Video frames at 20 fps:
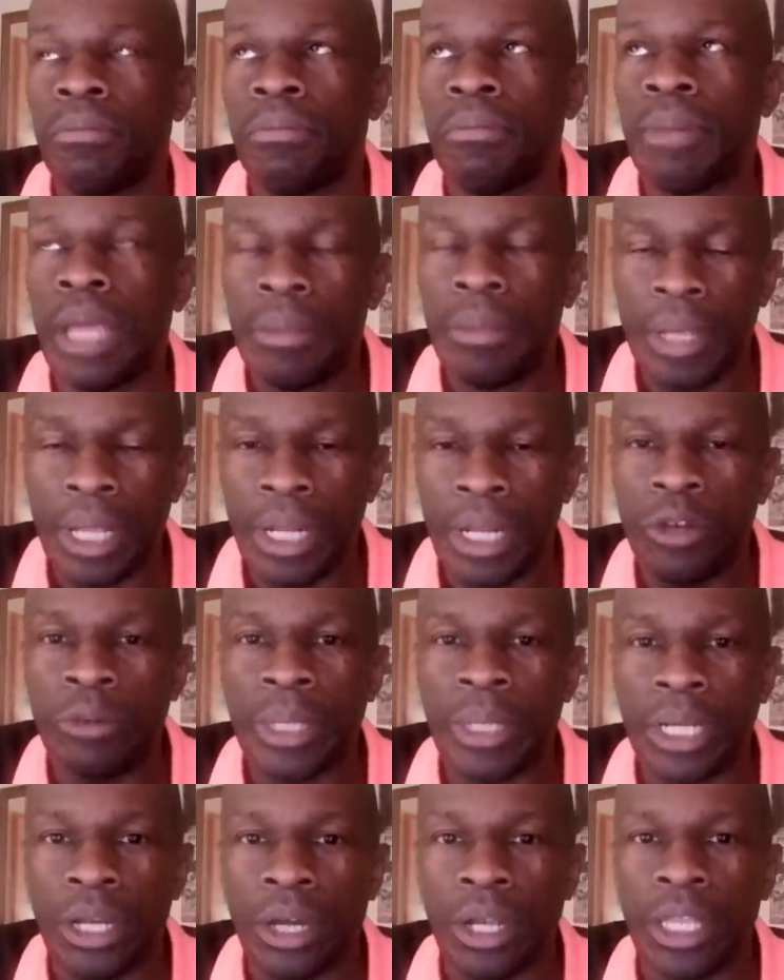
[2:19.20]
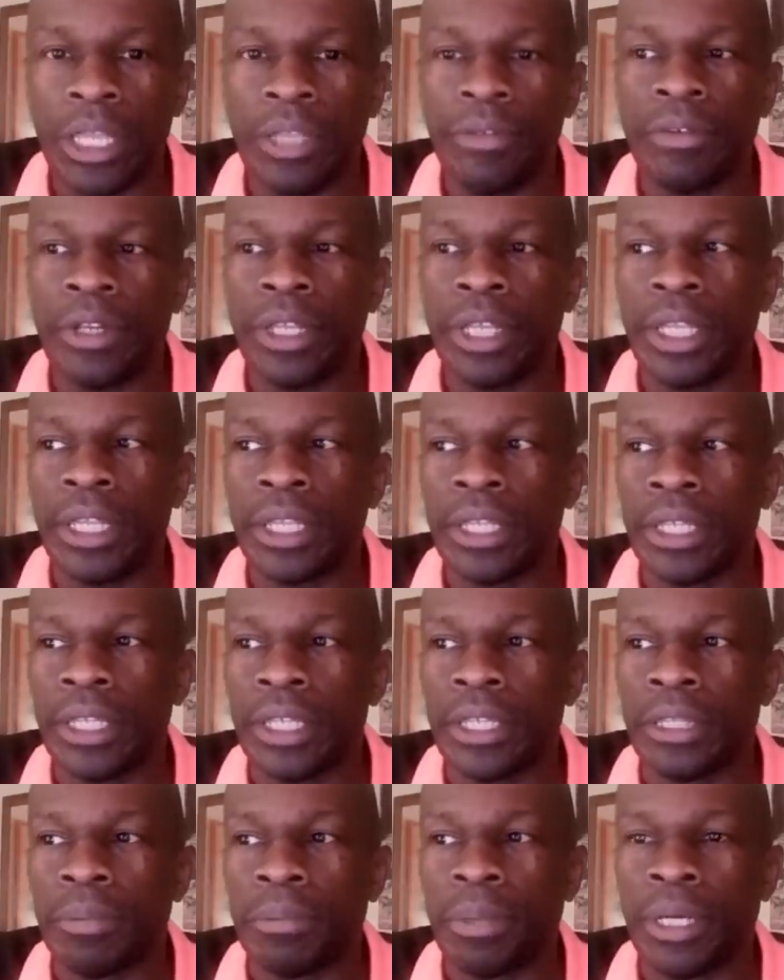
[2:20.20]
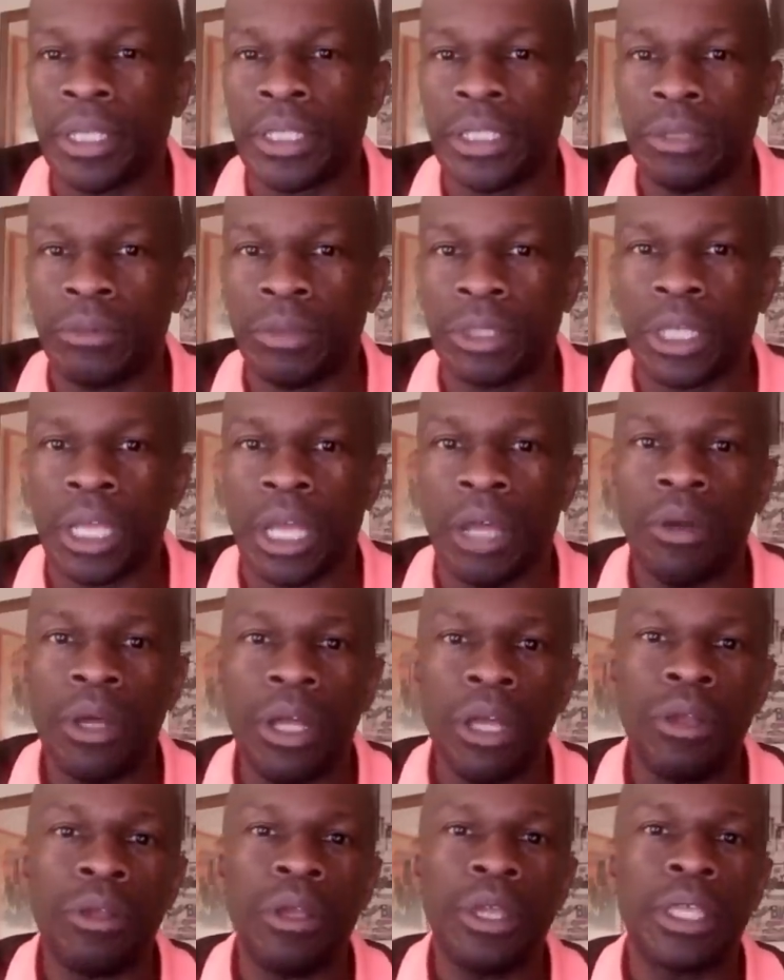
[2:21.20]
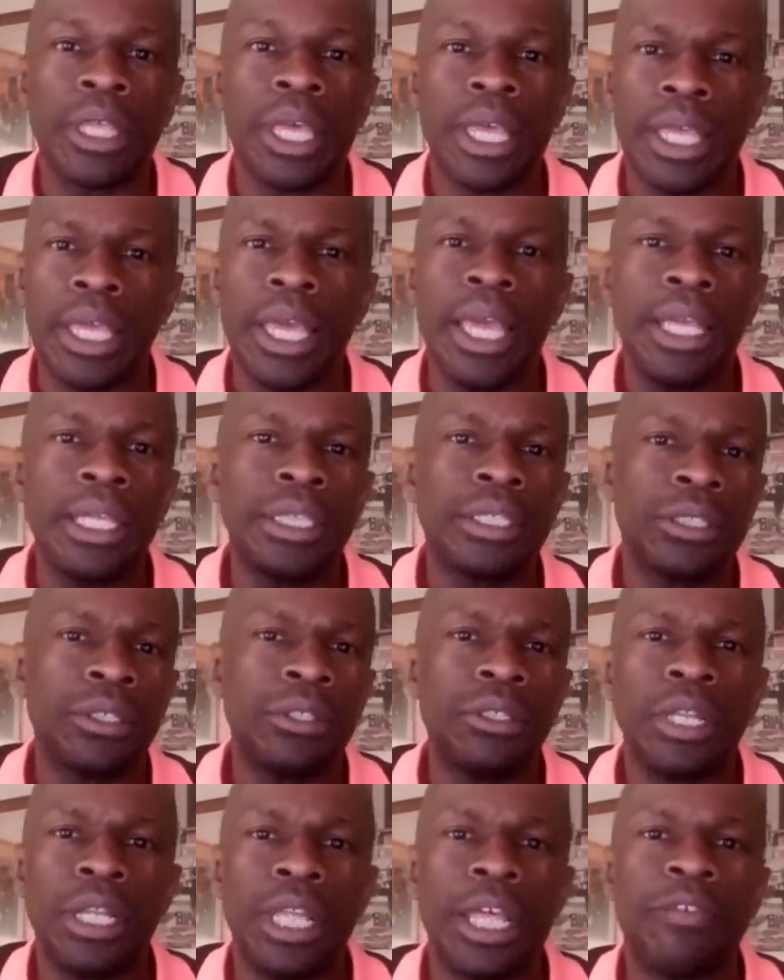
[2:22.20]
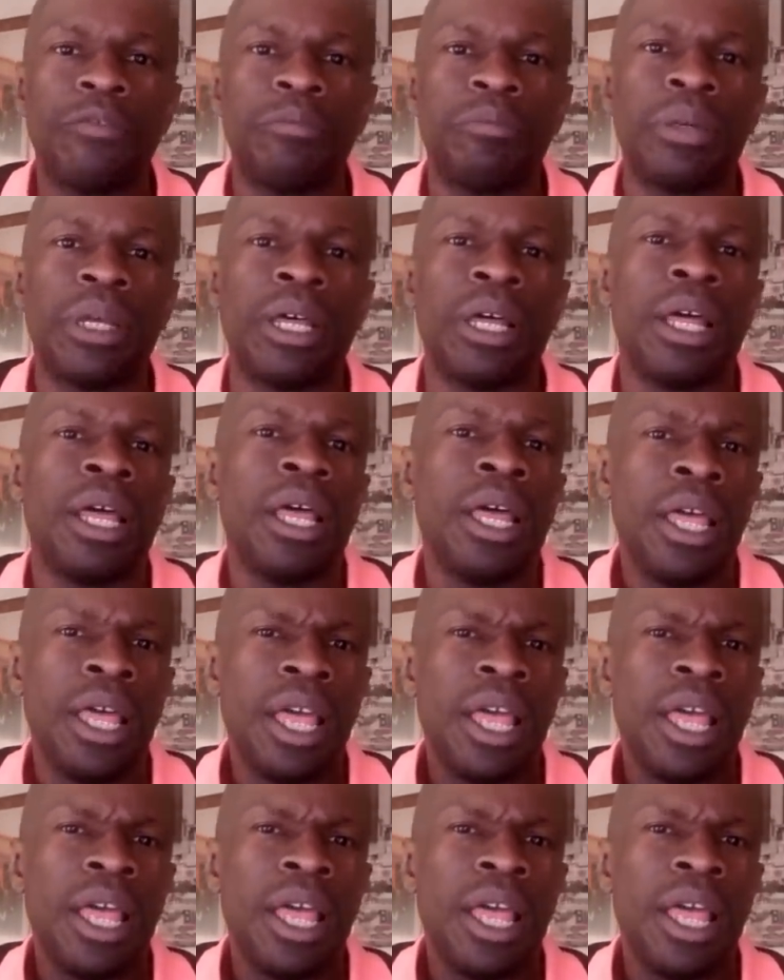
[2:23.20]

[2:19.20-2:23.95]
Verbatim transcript: maybe a little bit naively that the party would go, oh, okay, yeah, he's on the left, but